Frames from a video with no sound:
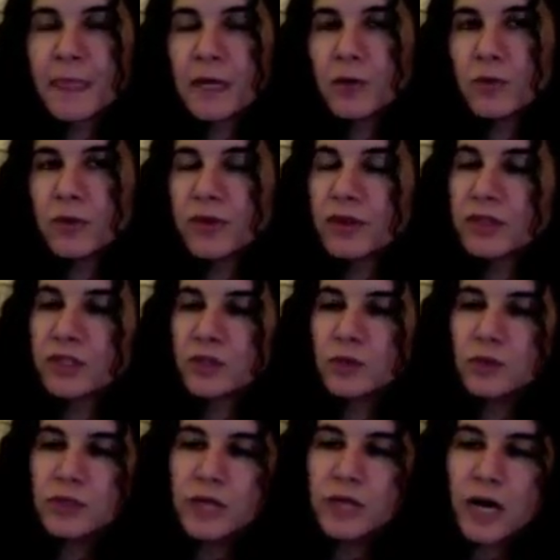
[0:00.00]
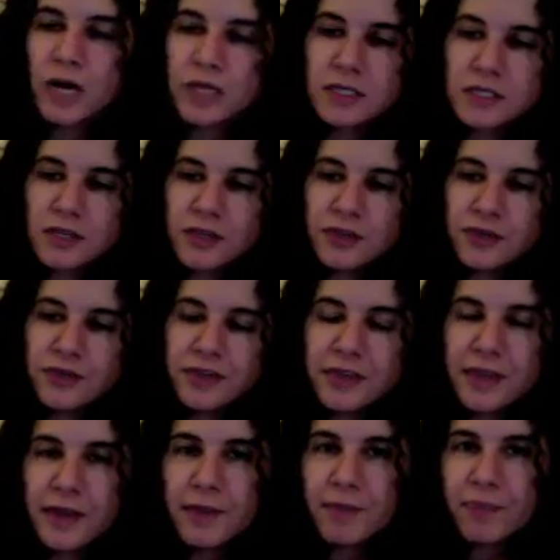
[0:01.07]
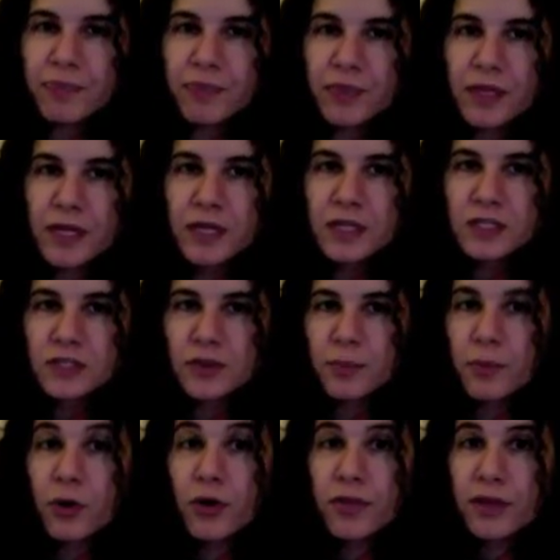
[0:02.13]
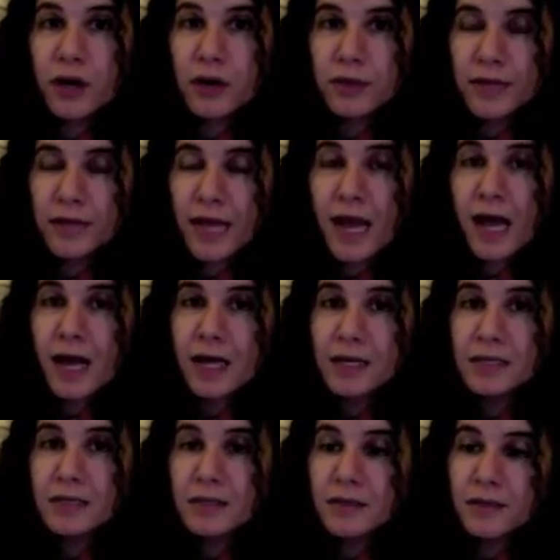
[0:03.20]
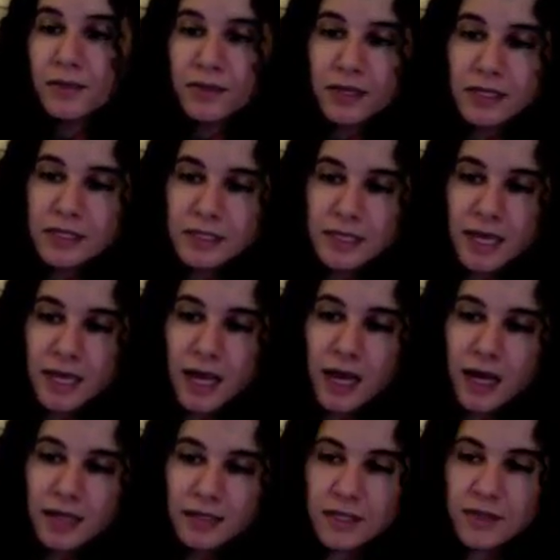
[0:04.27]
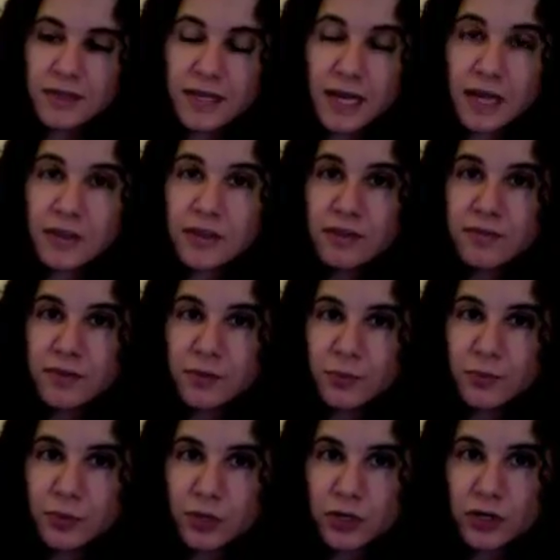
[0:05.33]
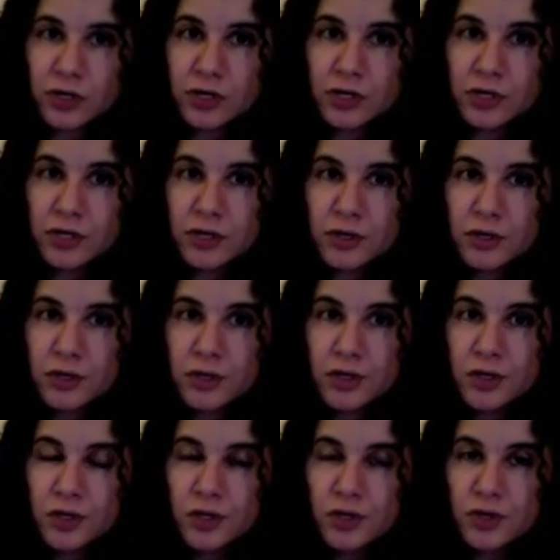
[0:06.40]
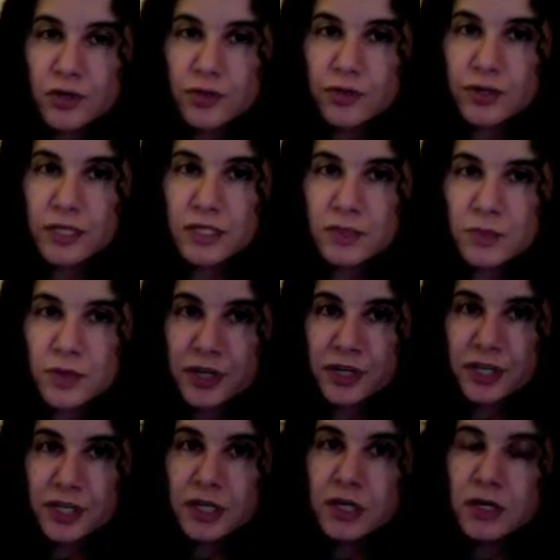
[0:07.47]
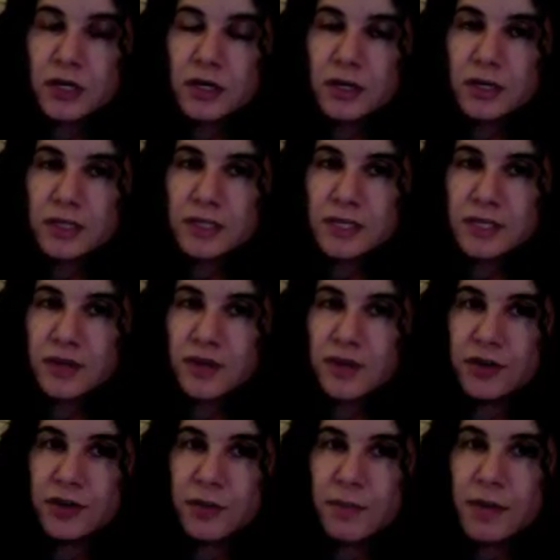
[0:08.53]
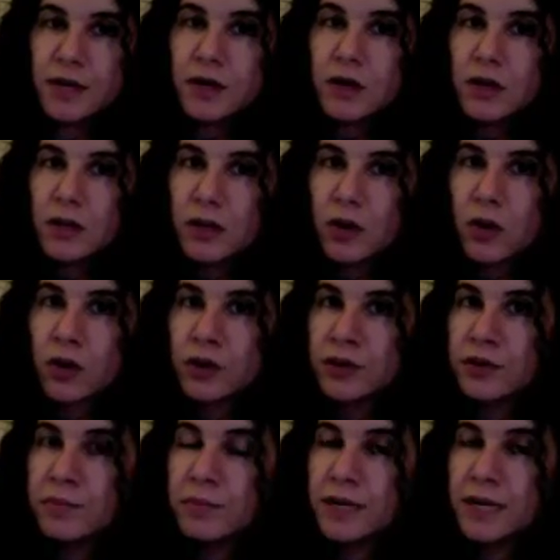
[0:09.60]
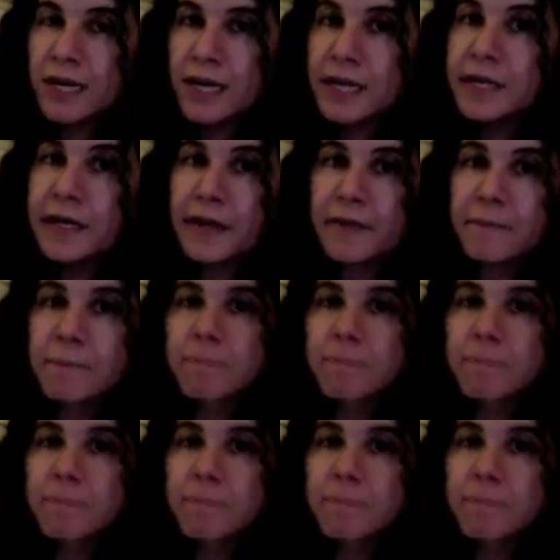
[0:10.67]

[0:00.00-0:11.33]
with the two dots underneath it. So both are ya. This ya is at the end of the word. This one here is either in the middle or in the beginning.